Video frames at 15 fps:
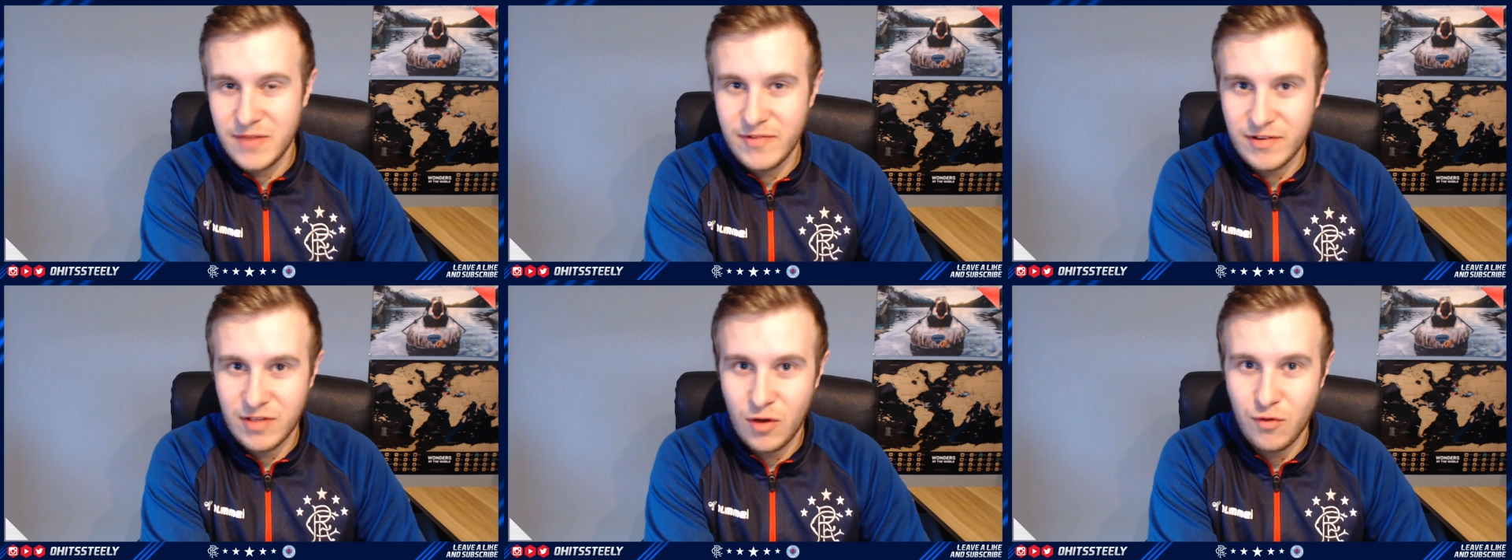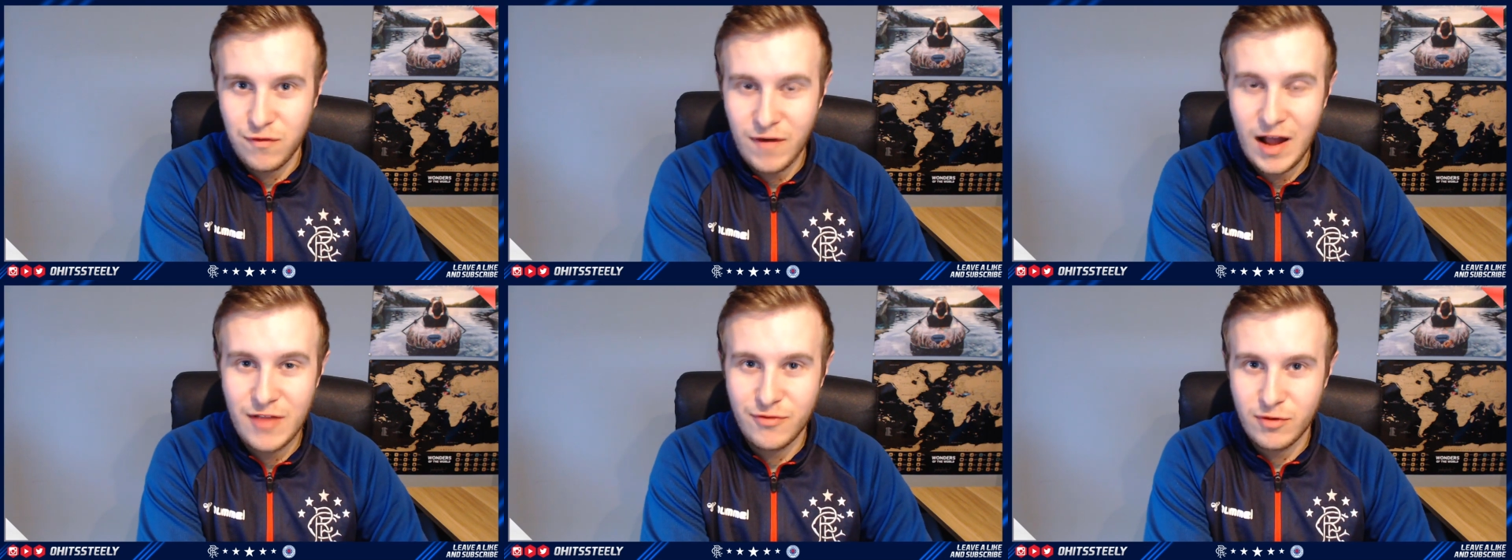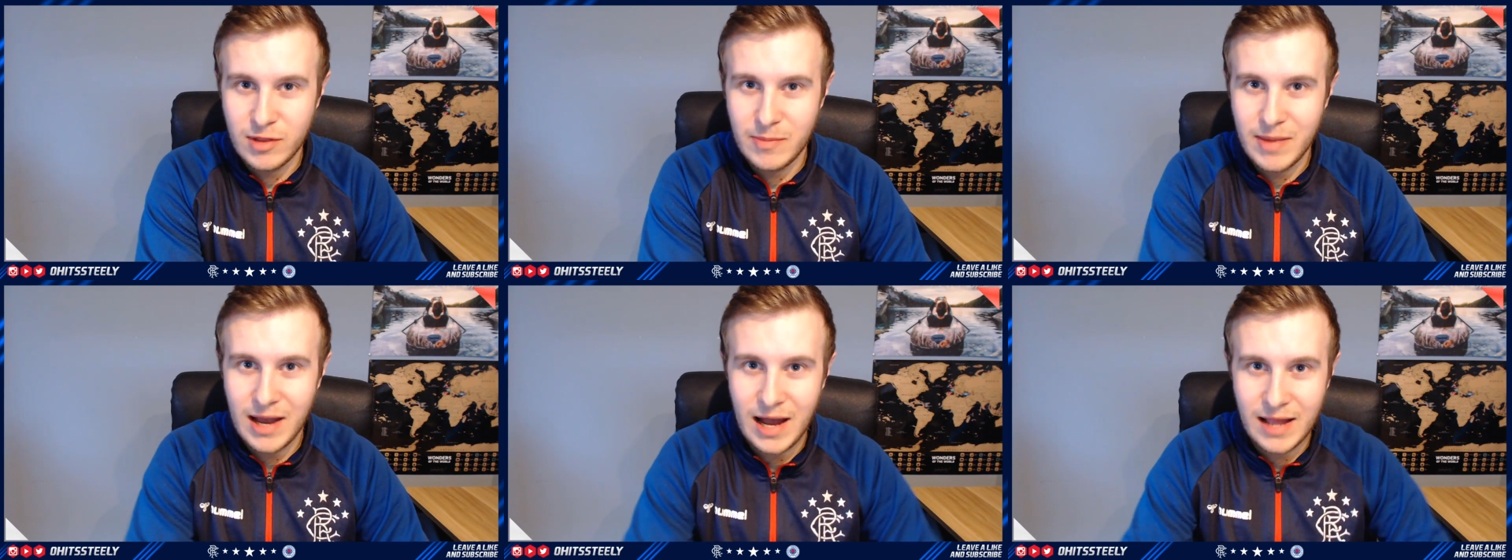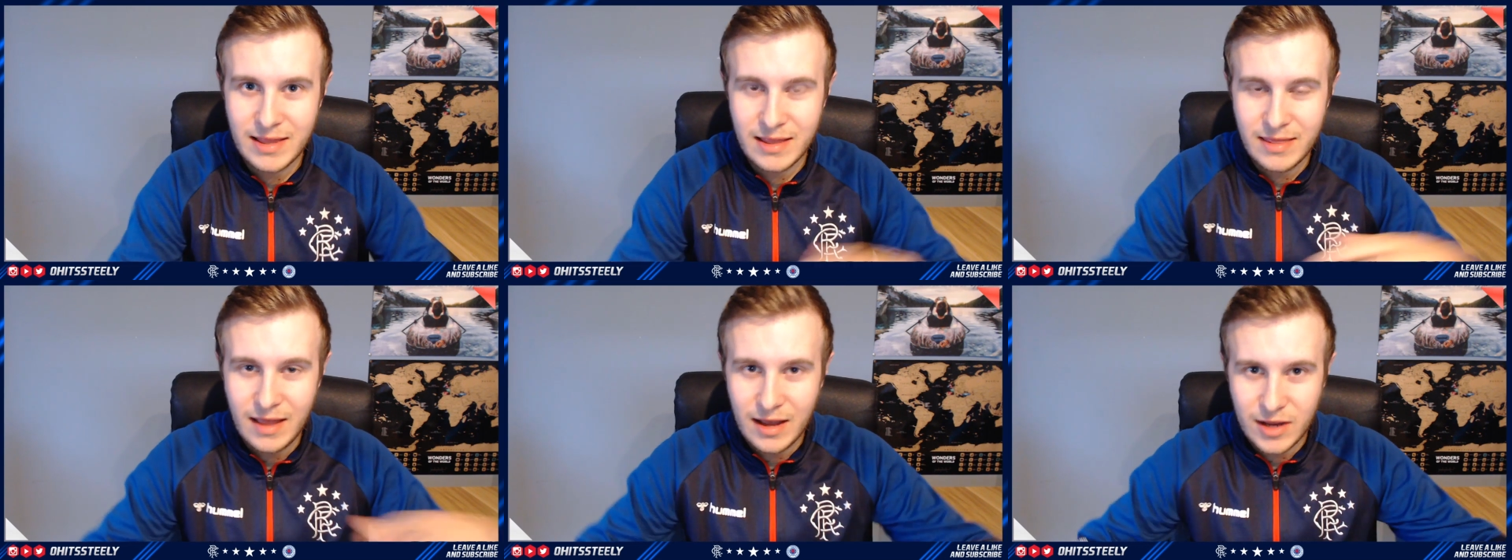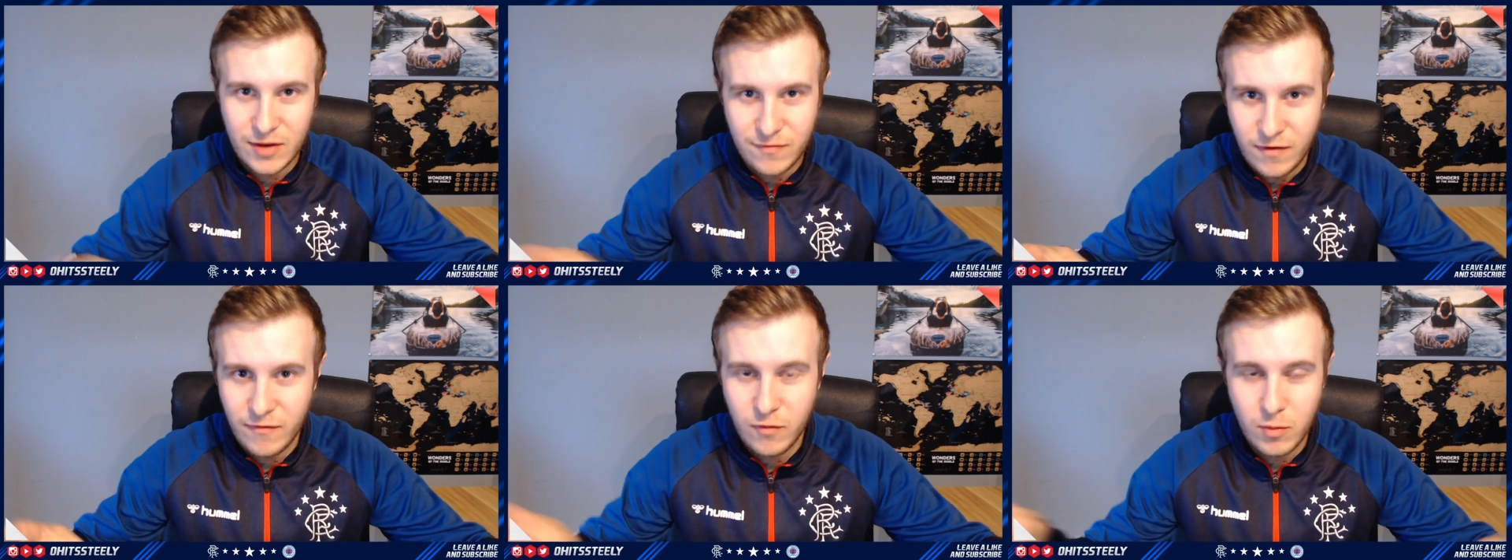the previous little fans on that we had and that
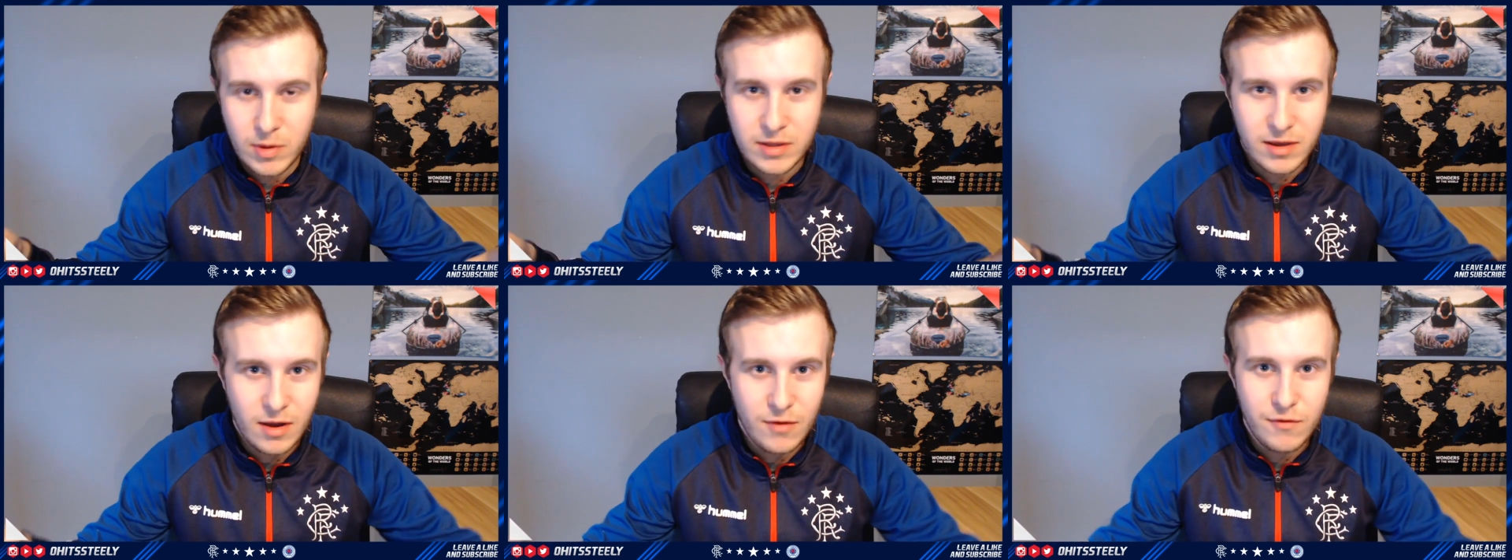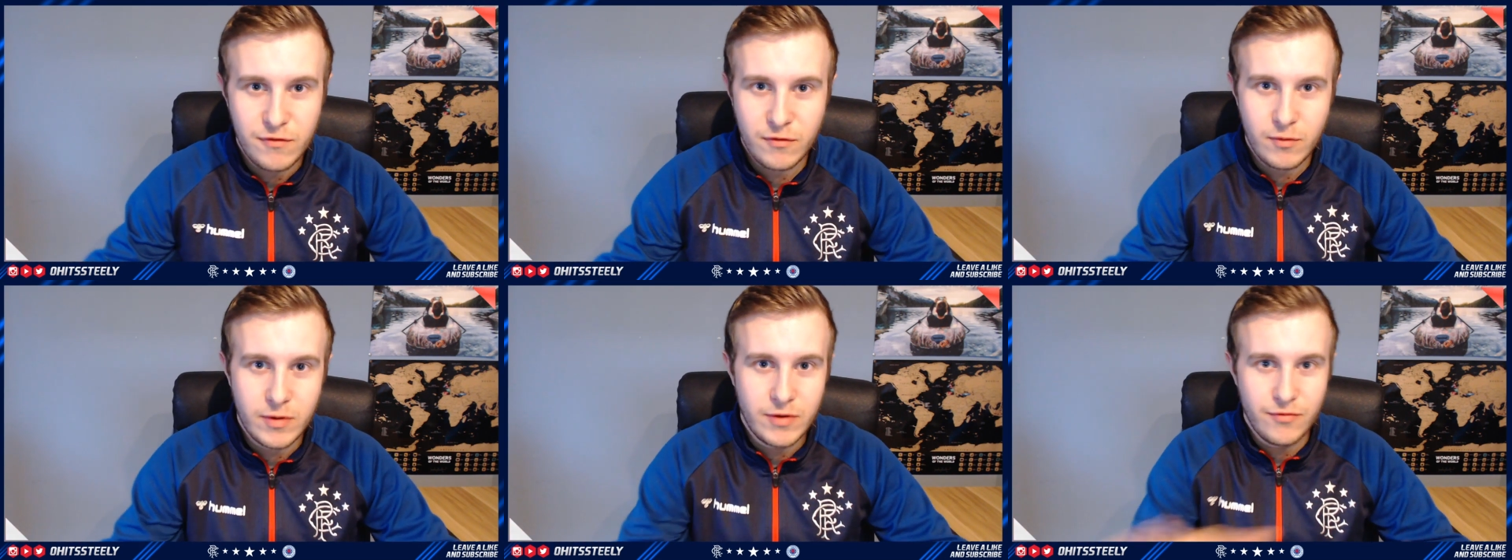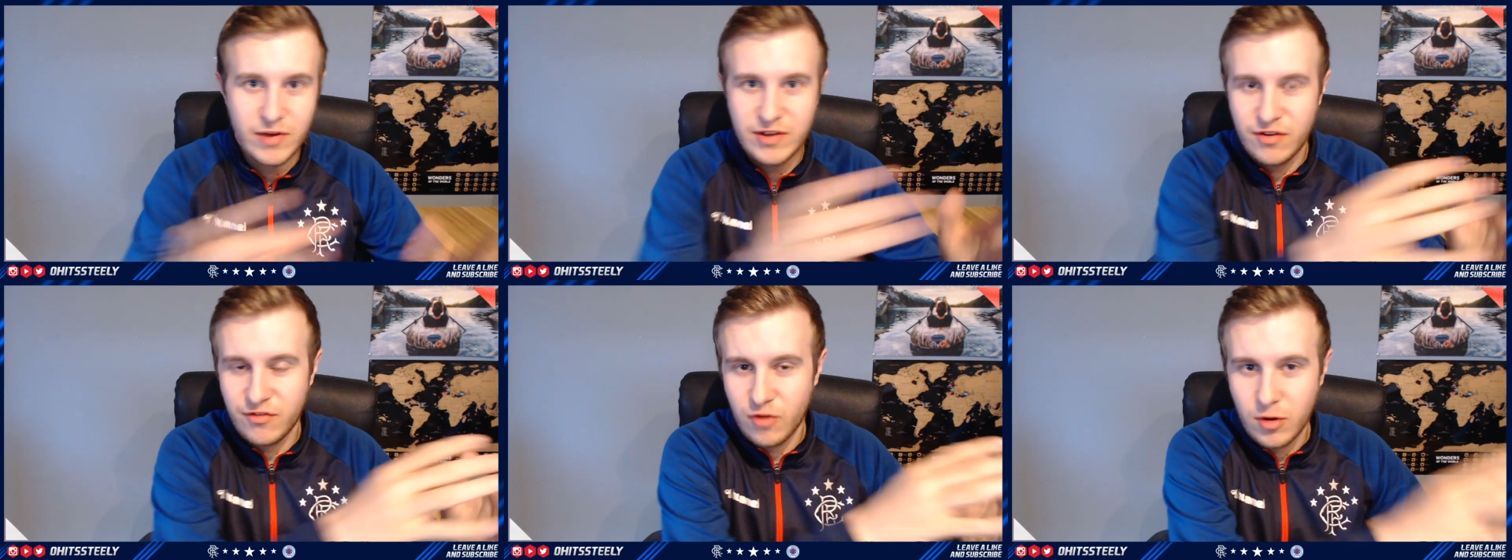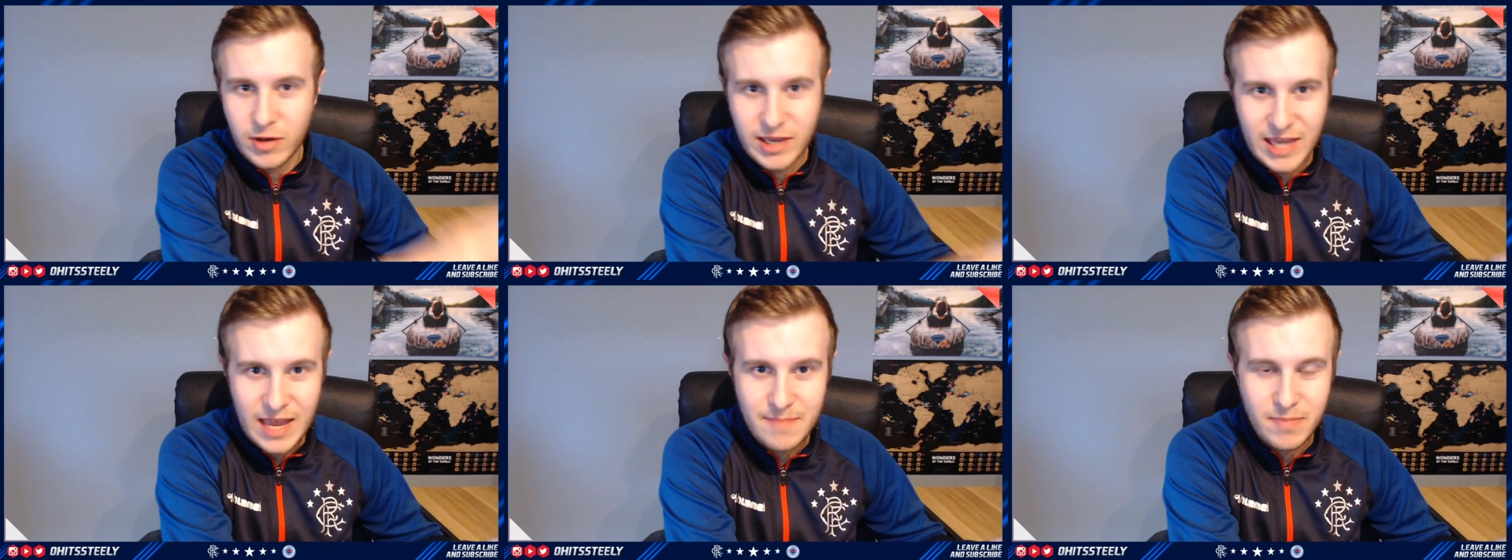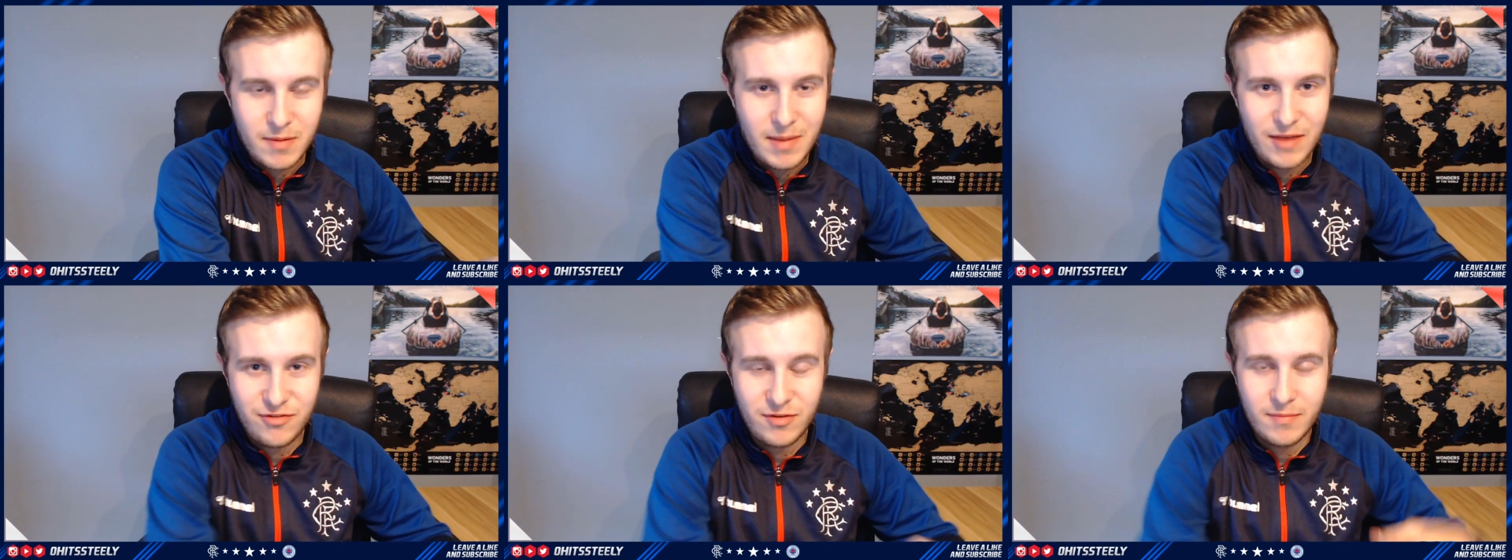kerfuffle with the council and Rangers not getting
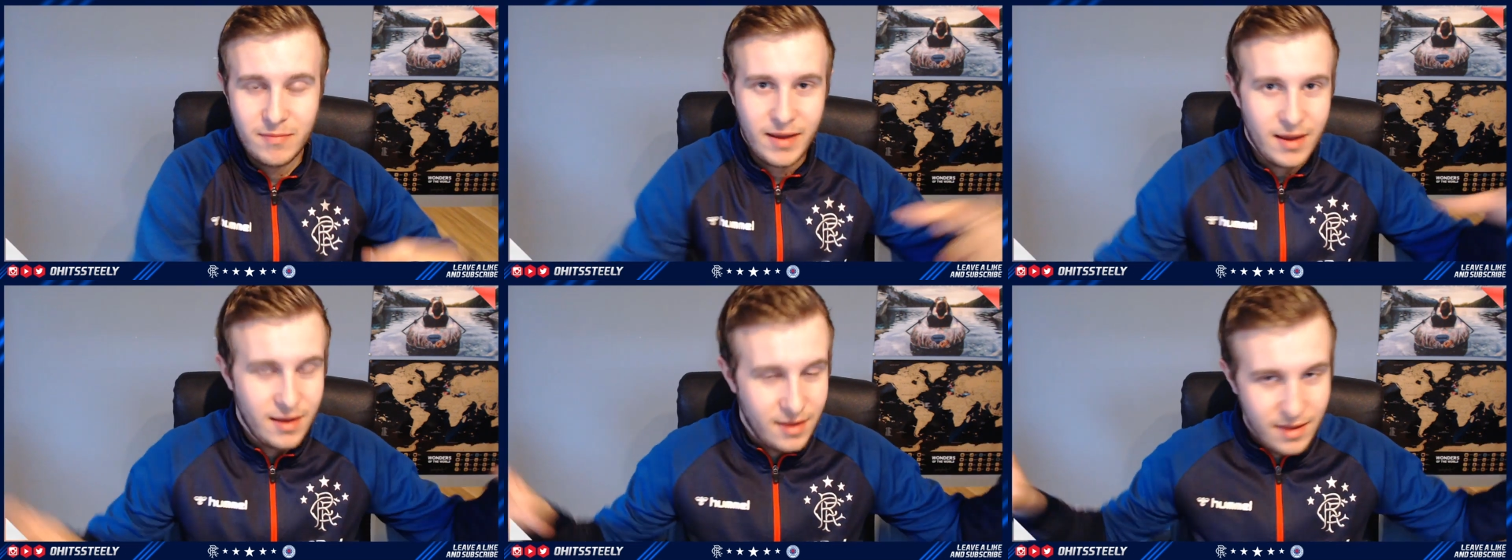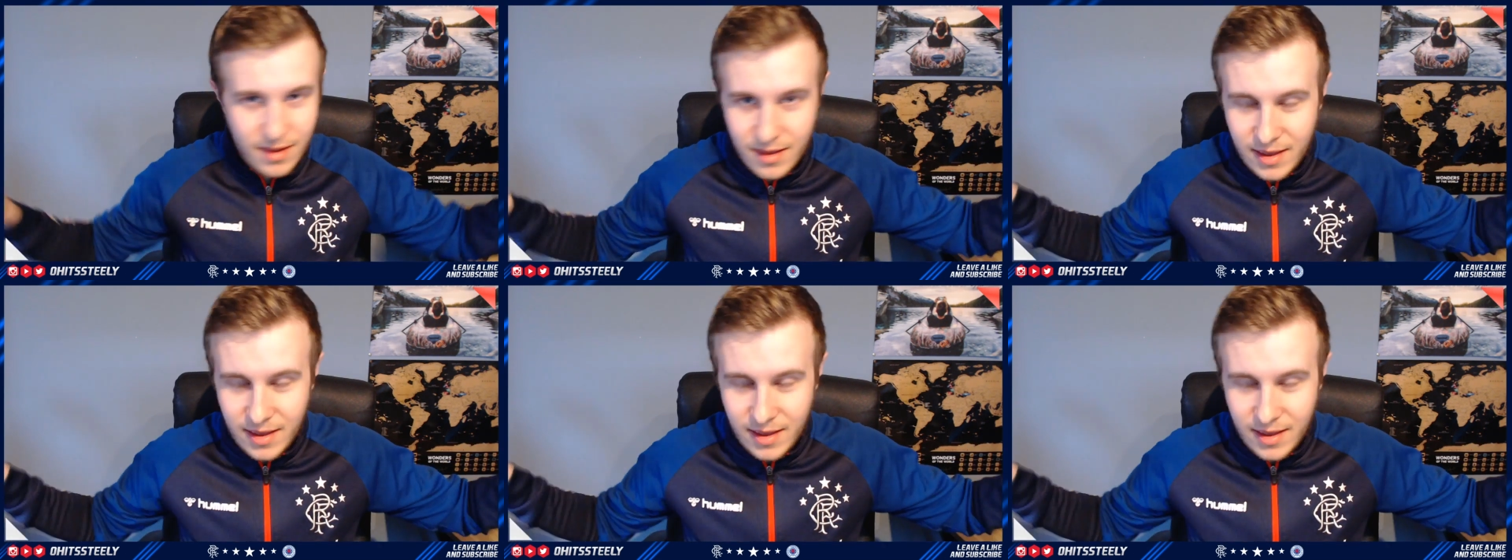permission, but